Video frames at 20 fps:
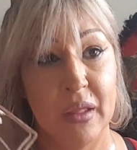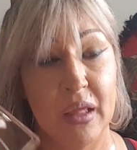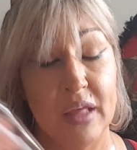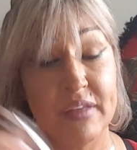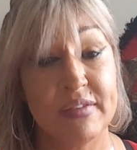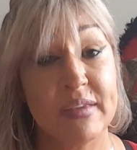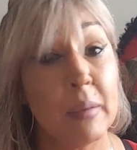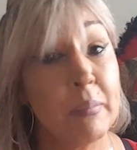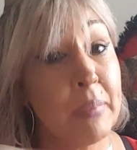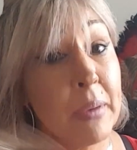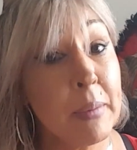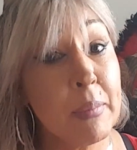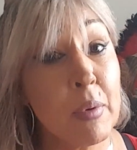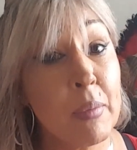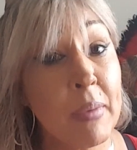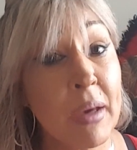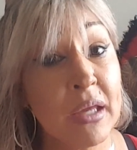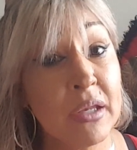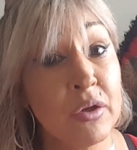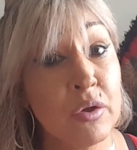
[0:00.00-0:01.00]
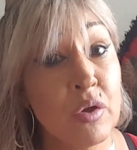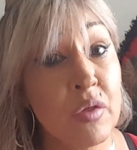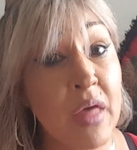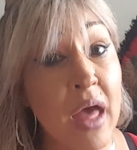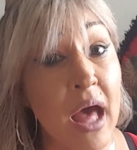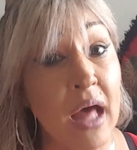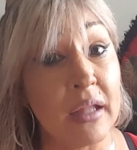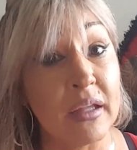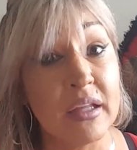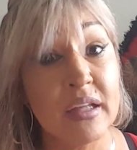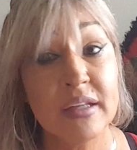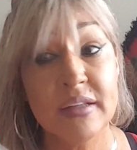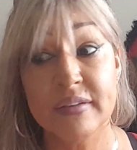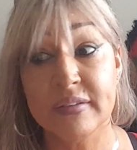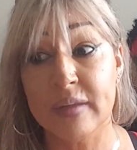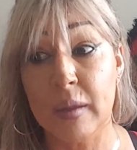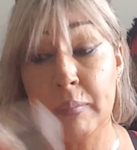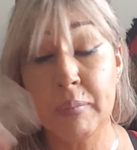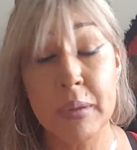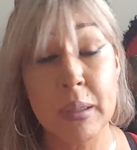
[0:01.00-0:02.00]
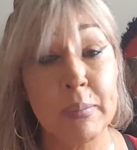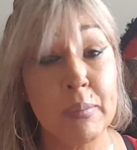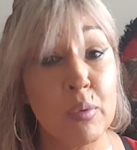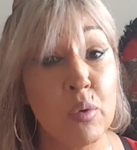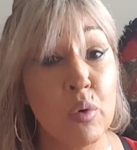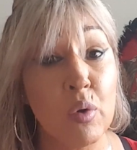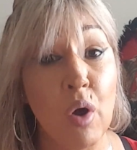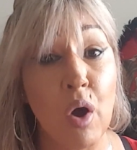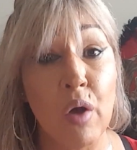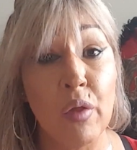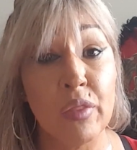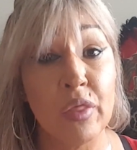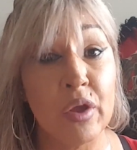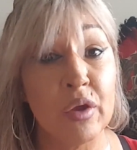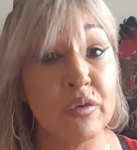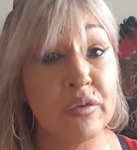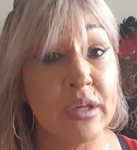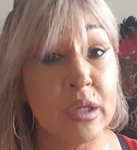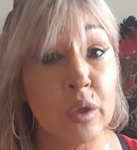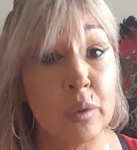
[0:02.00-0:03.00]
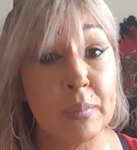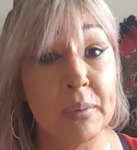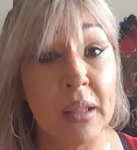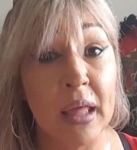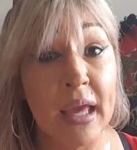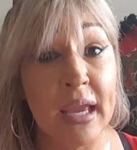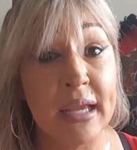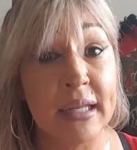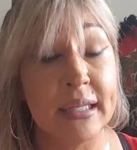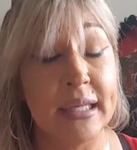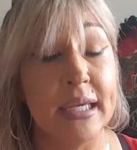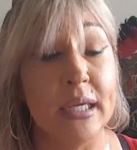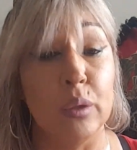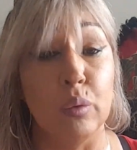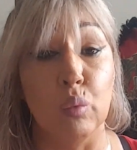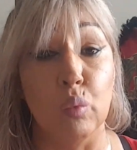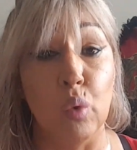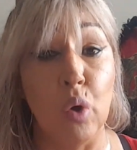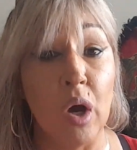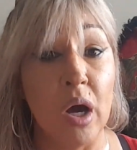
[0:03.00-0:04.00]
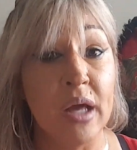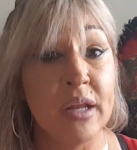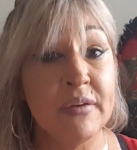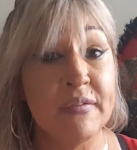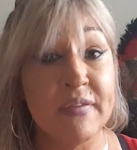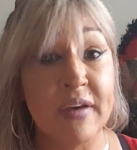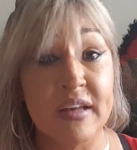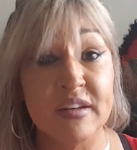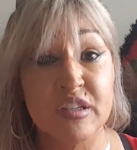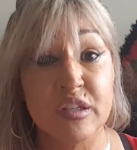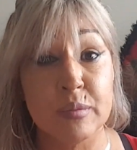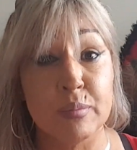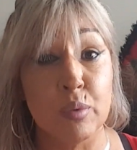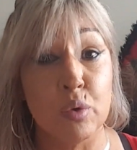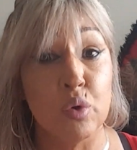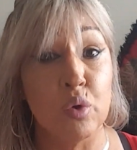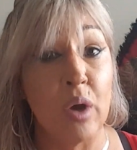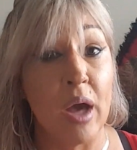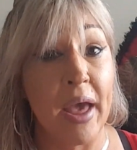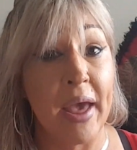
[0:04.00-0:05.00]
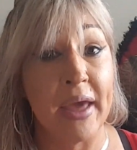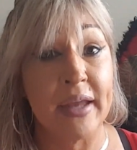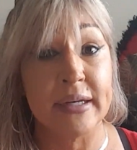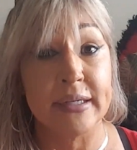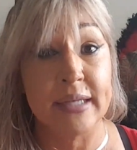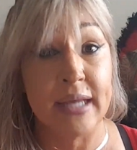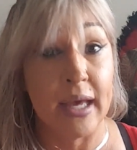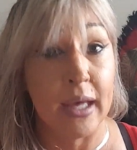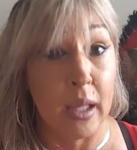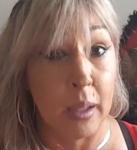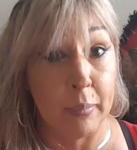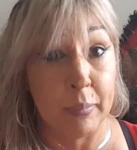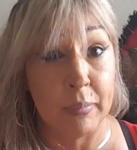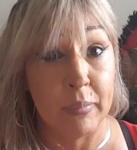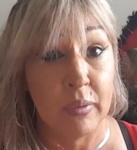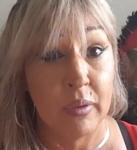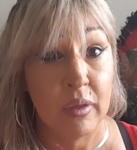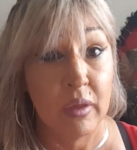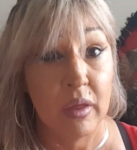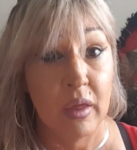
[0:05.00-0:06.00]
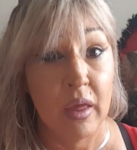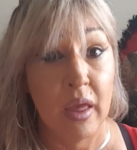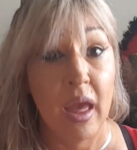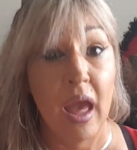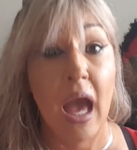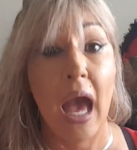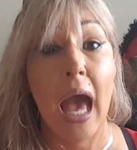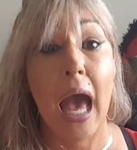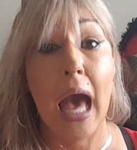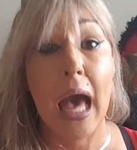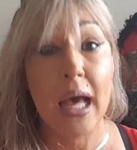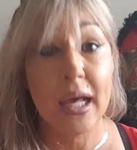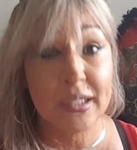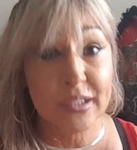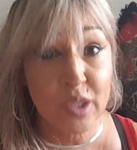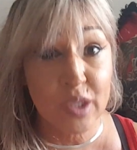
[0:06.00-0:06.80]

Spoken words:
Some people might do that. Some people on their dinner plate eat one vegetable at a time. I